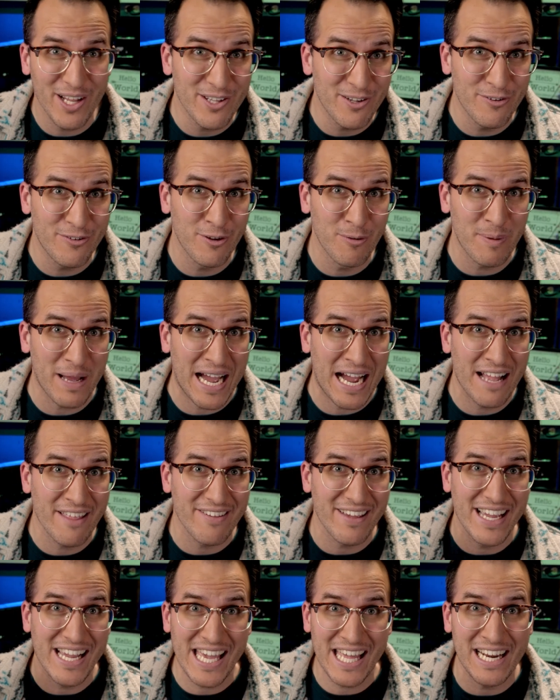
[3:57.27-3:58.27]
YouTube ads
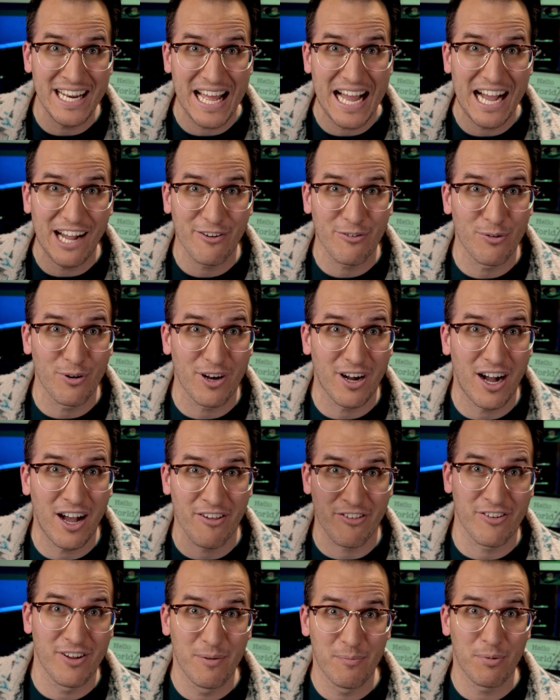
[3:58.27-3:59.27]
and get an actual
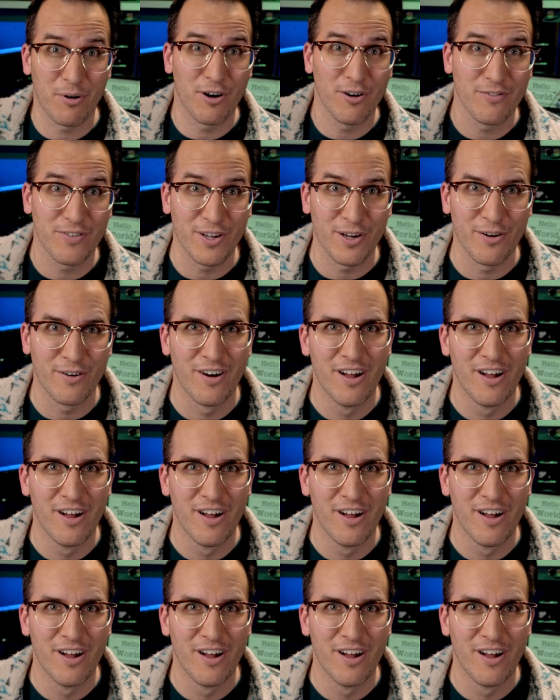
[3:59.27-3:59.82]
cost per view.